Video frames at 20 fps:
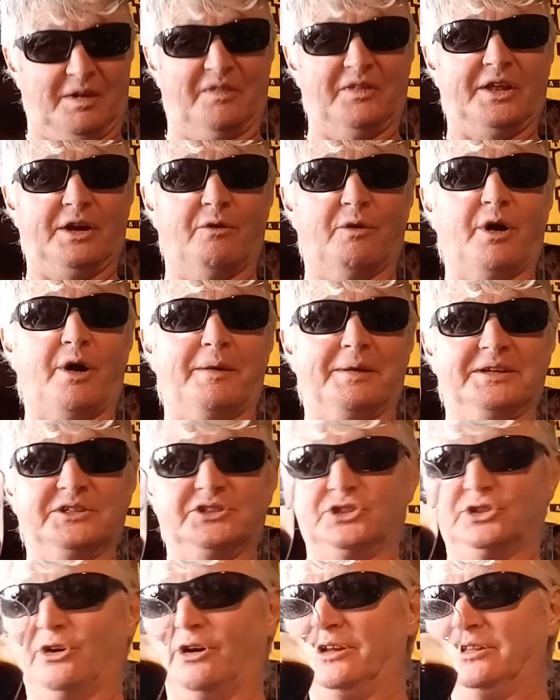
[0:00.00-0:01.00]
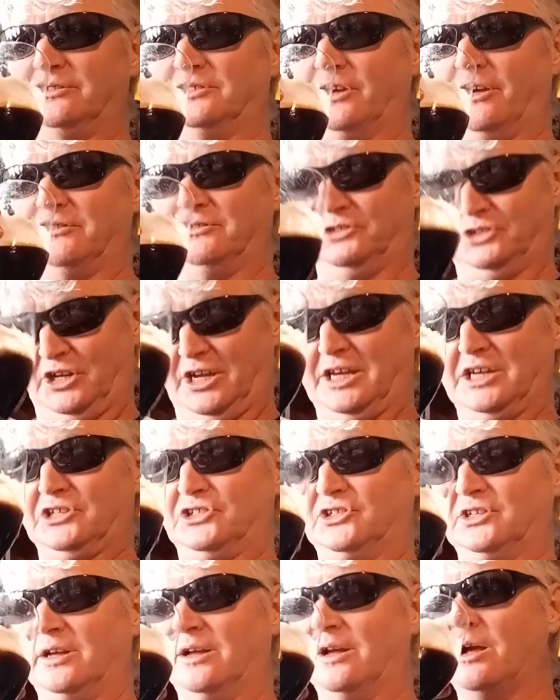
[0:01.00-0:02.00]
and then I'm going inside. So,
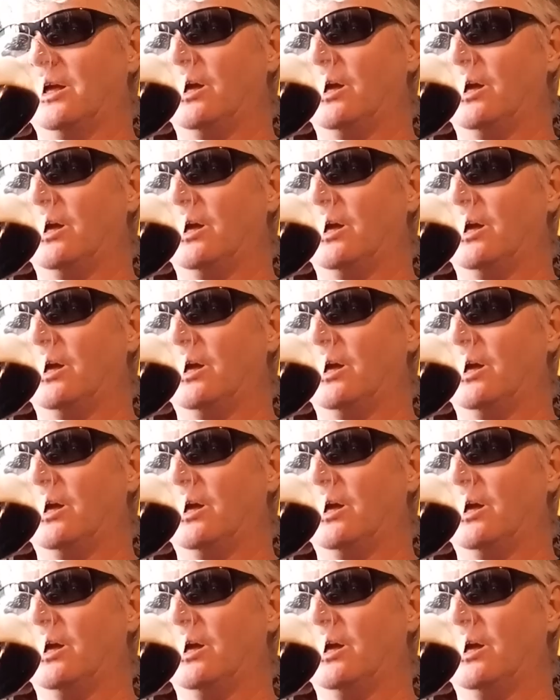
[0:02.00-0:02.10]
cheers.